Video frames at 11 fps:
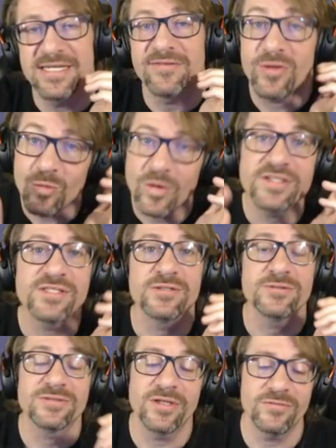If you want to,
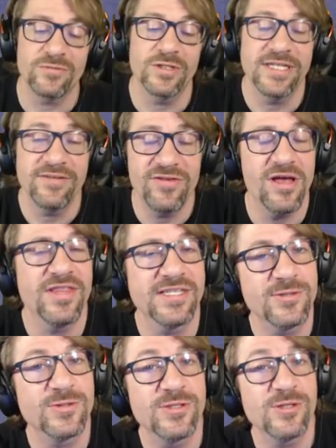go for it. If not, that's
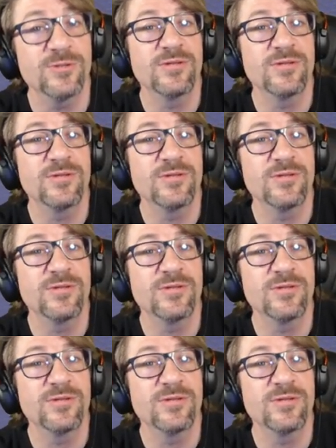cool too.